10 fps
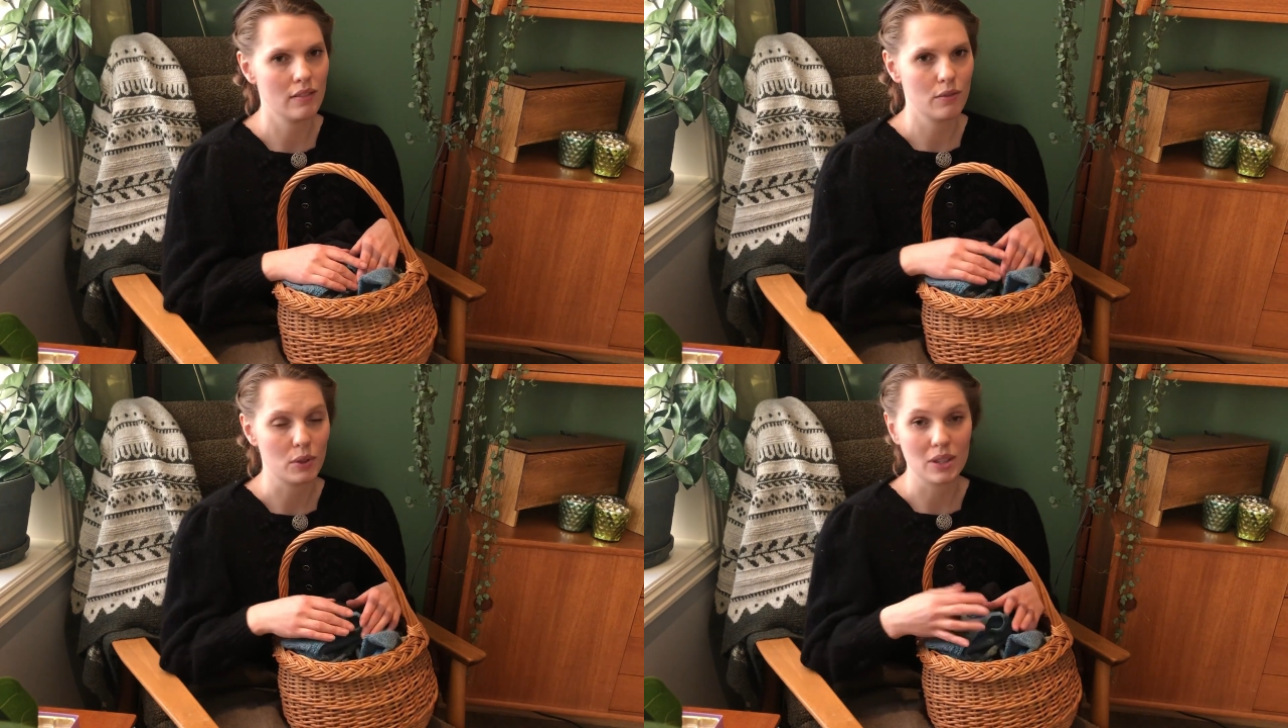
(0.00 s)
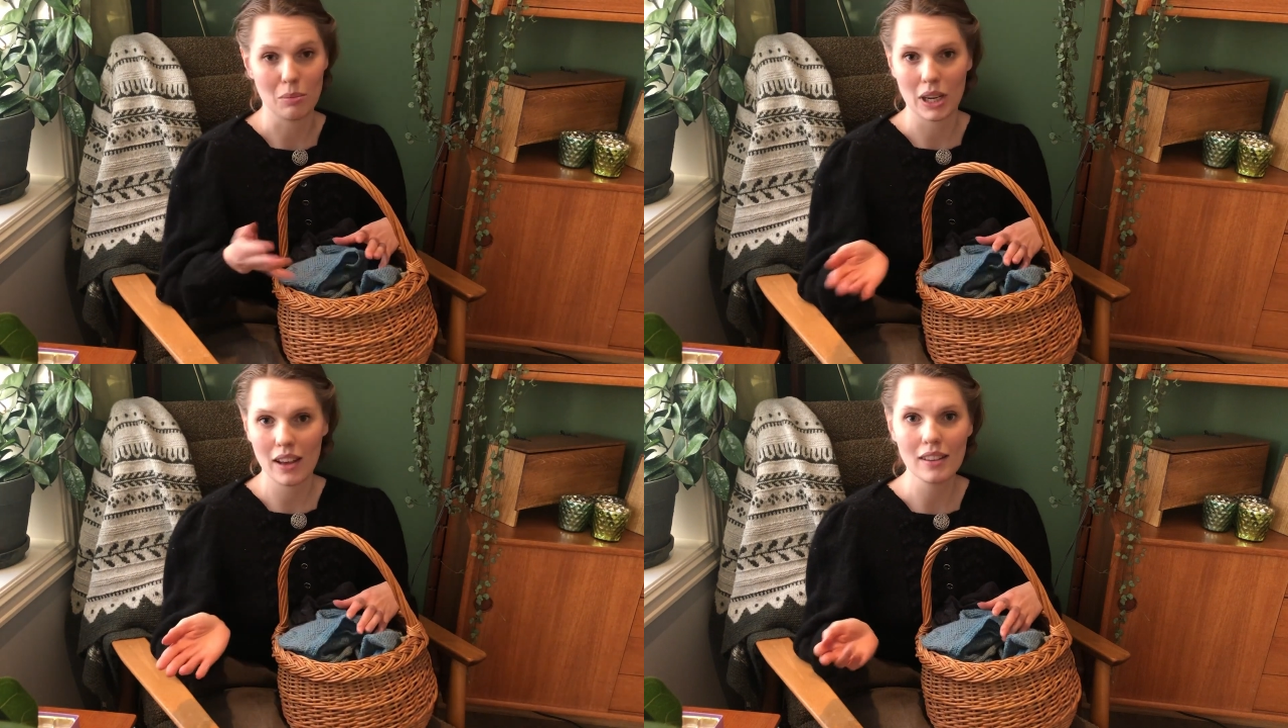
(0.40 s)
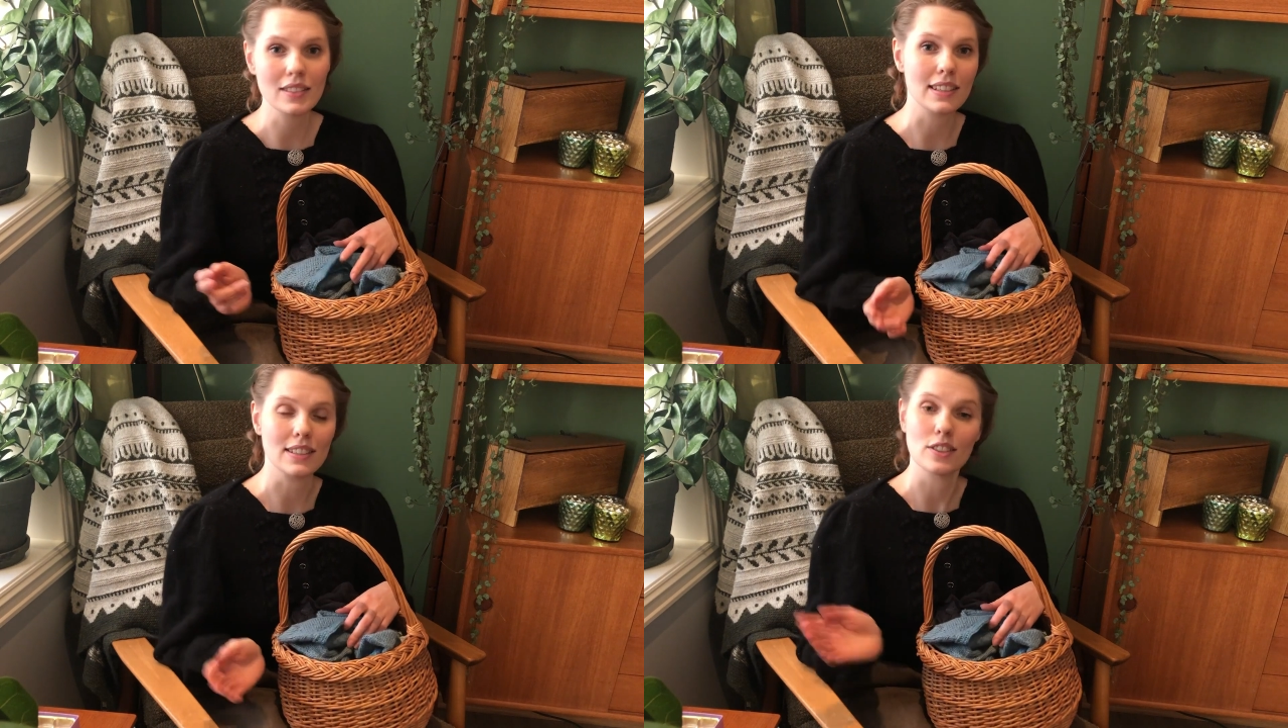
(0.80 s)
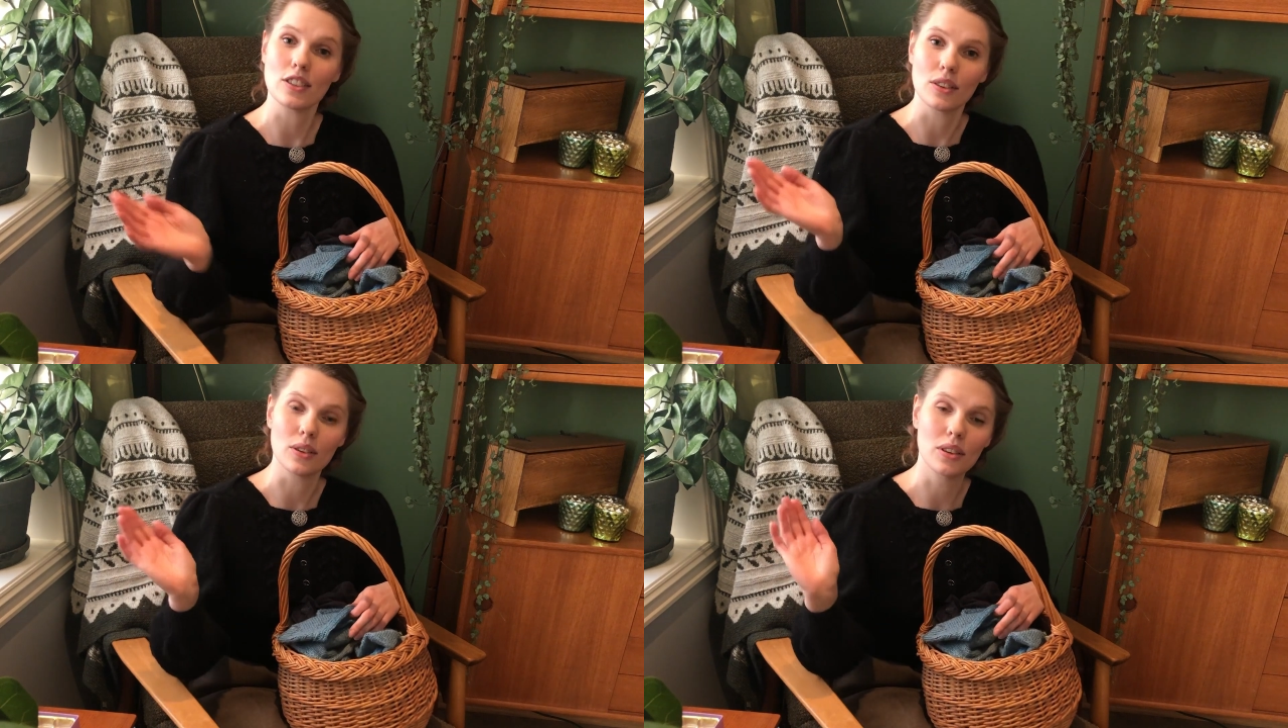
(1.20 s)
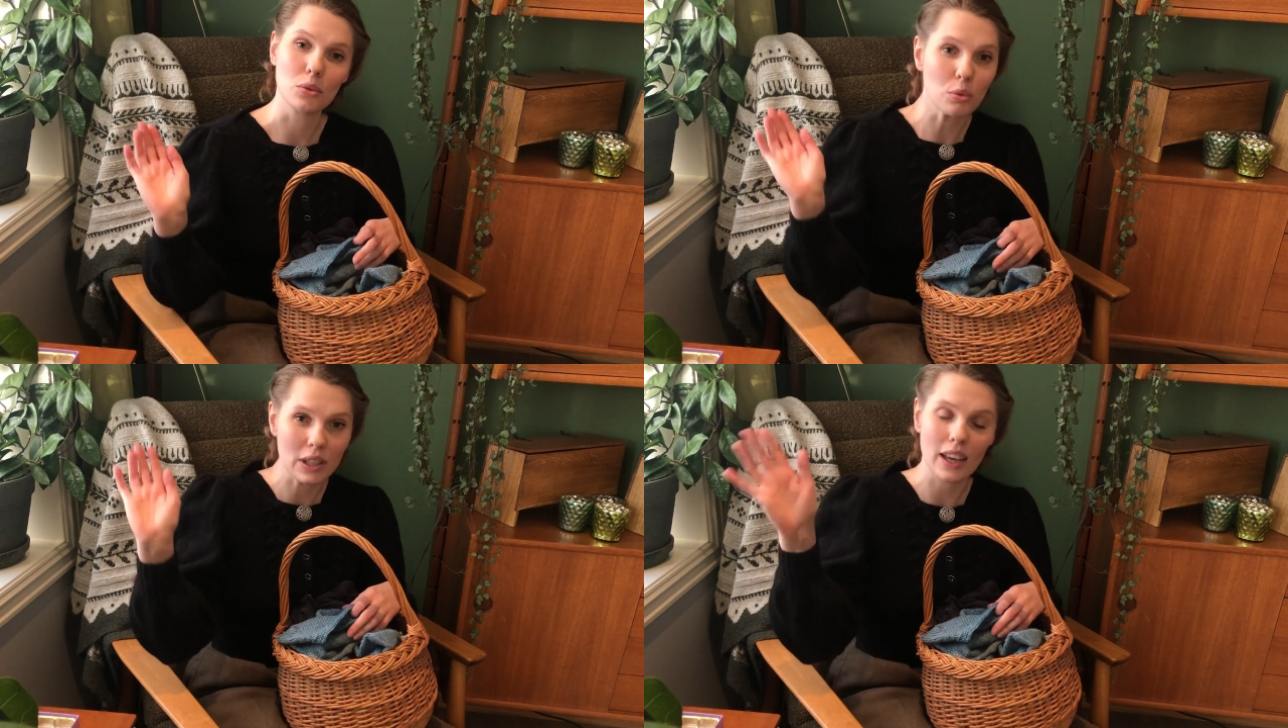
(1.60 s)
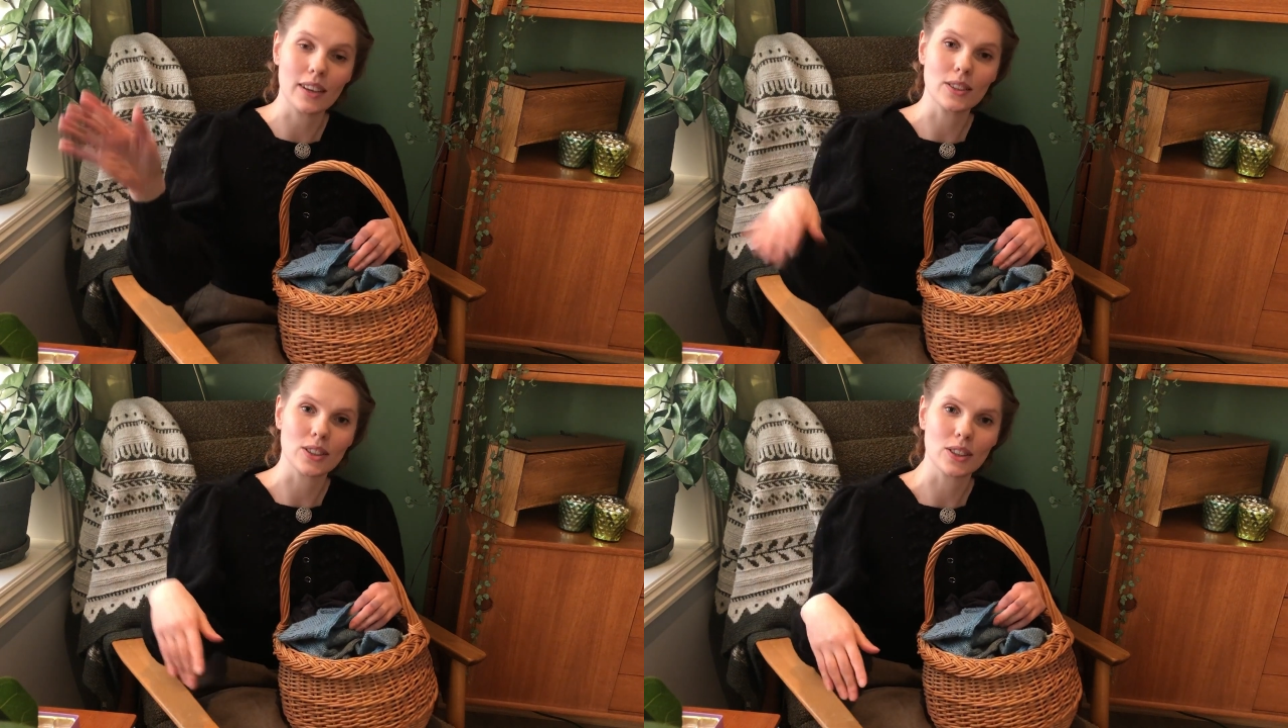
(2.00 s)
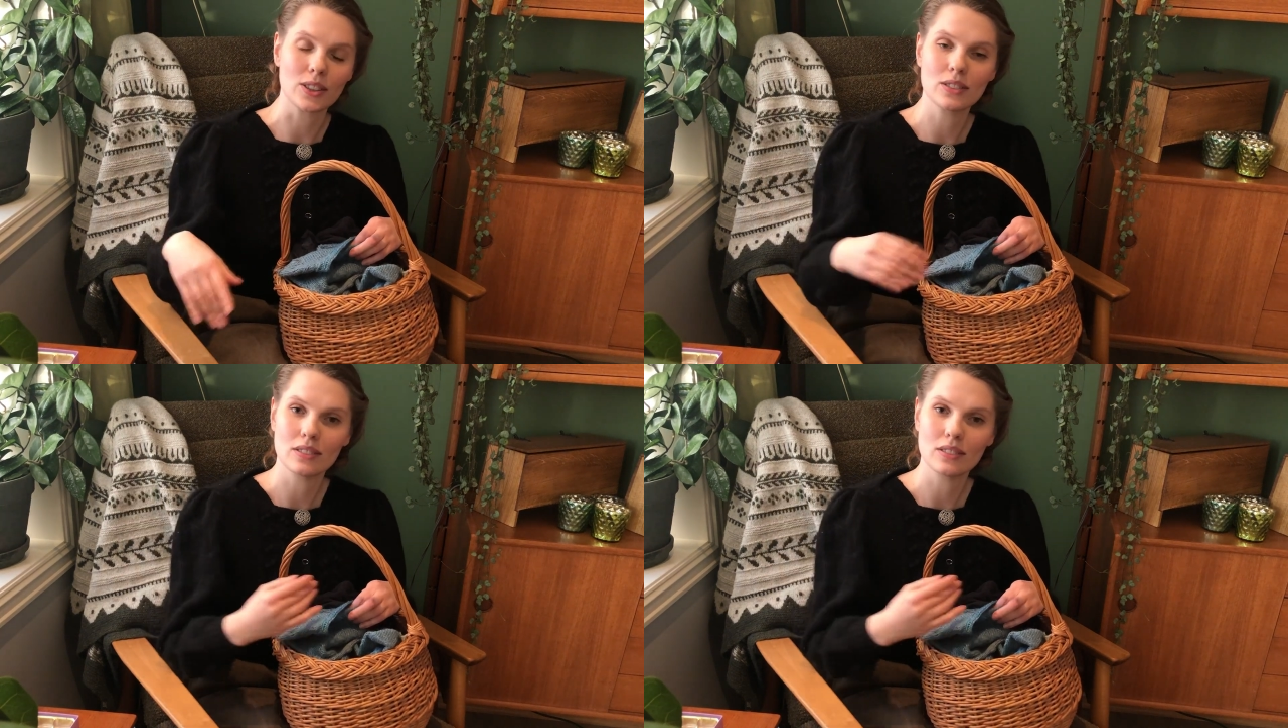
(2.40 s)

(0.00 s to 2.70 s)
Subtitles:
for somebody else is to re-enter